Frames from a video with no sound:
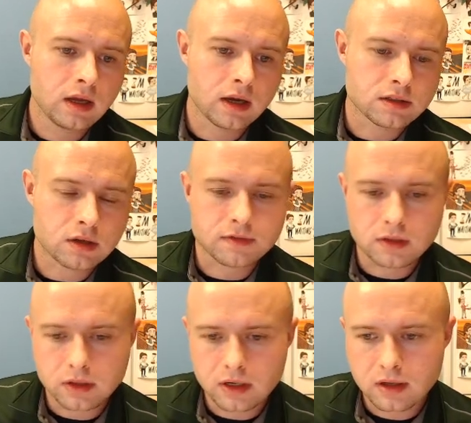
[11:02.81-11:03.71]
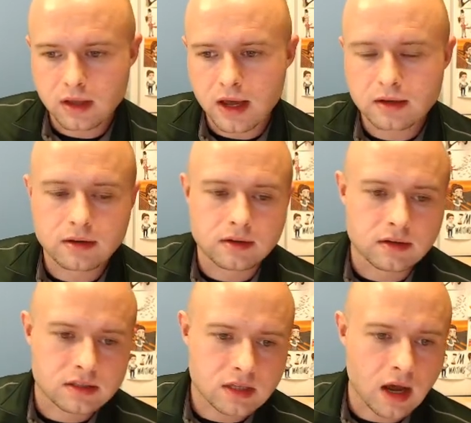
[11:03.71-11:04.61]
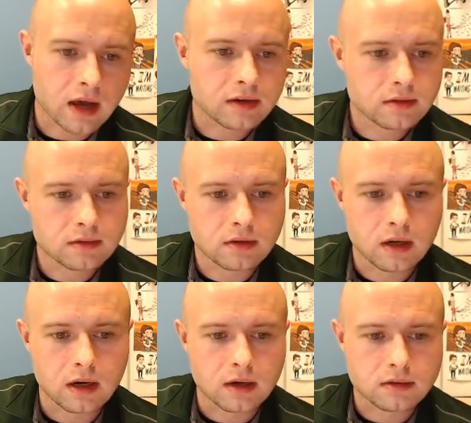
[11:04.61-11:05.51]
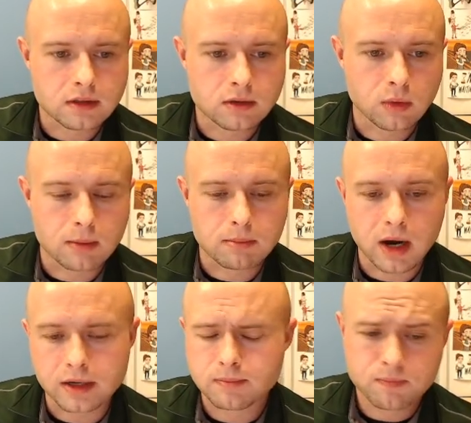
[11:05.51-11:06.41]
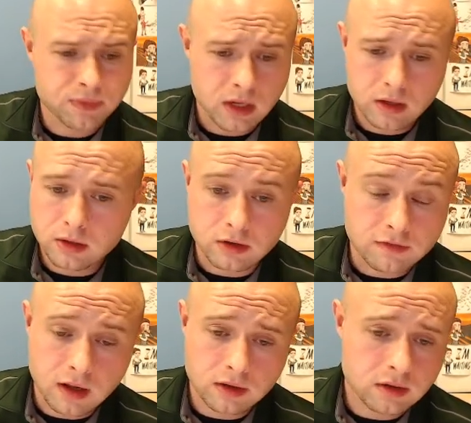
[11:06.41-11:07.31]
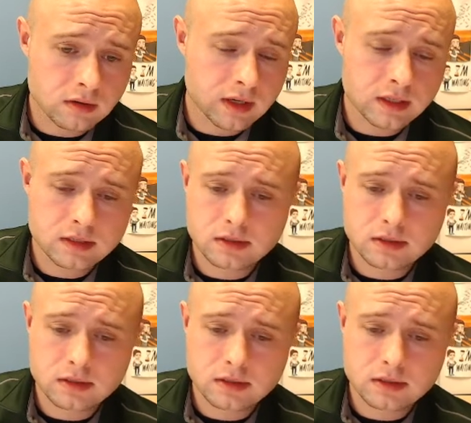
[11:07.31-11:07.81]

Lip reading: And so if you look into that and you decide you want to mine it, you can follow their links.